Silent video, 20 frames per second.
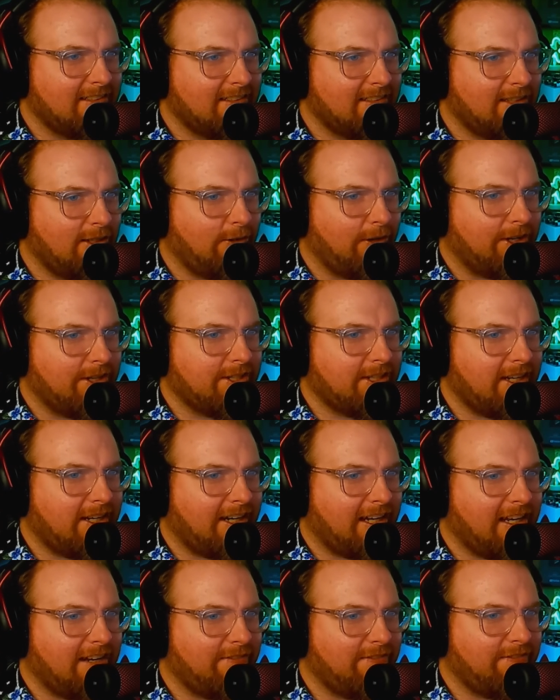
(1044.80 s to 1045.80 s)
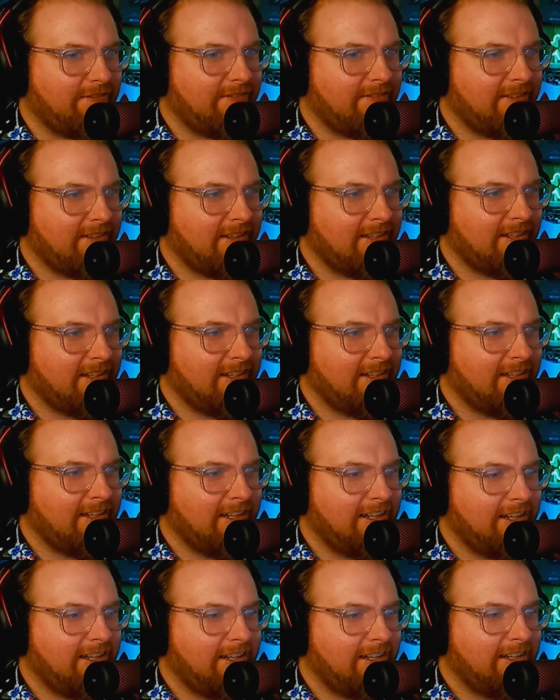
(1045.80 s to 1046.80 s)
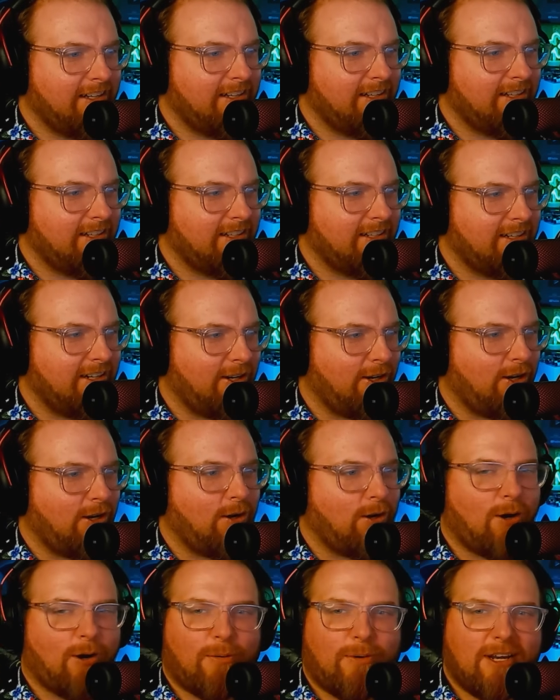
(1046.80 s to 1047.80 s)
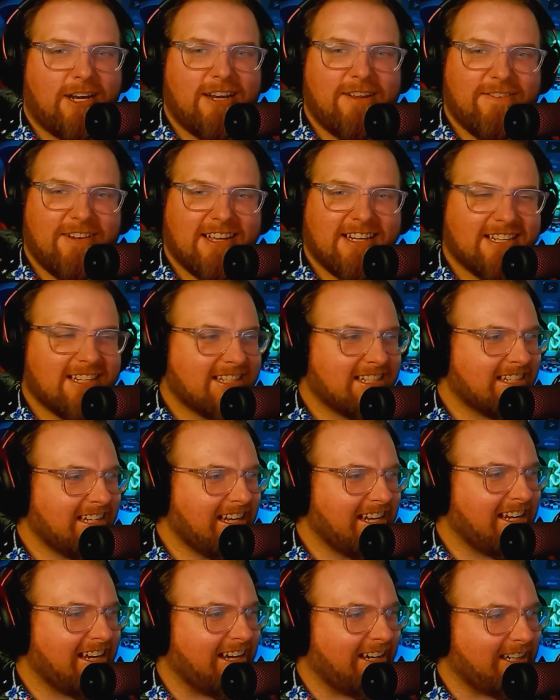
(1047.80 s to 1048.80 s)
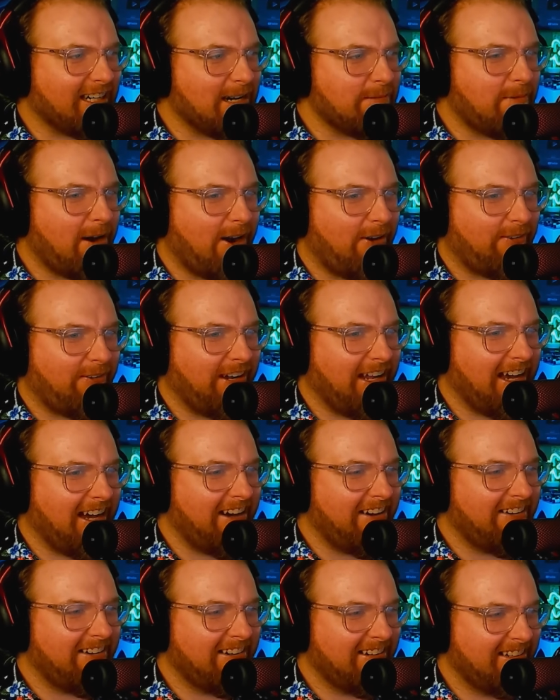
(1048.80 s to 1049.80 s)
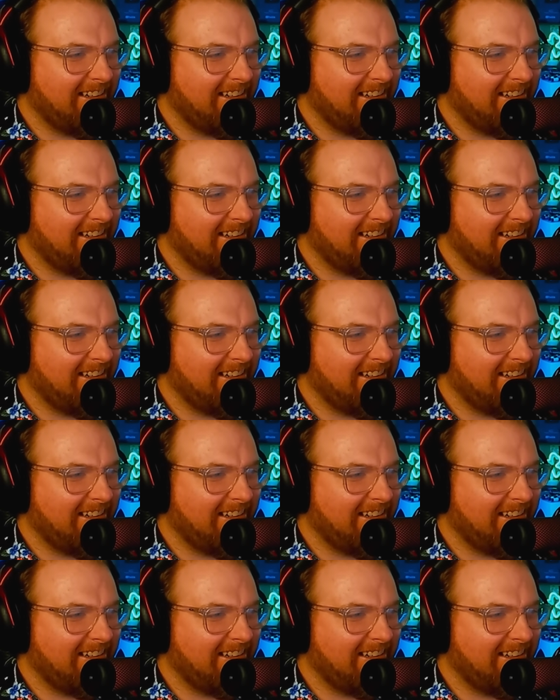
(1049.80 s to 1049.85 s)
Oh, he's gonna give. Oh, we didn't even get to see it. Come on now.